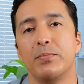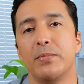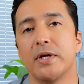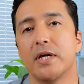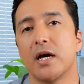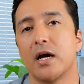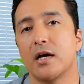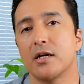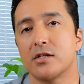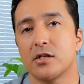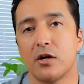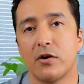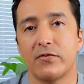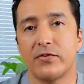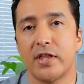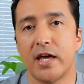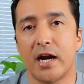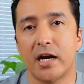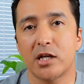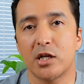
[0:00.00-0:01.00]
because
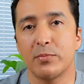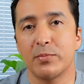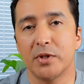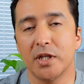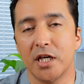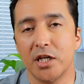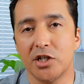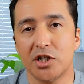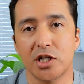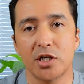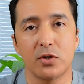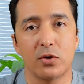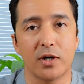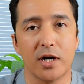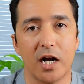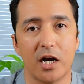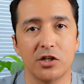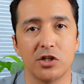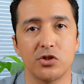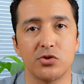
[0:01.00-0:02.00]
of that accumulation or
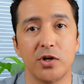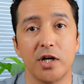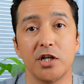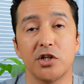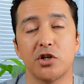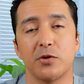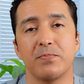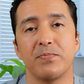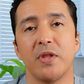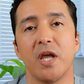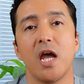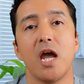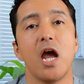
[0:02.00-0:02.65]
concentration.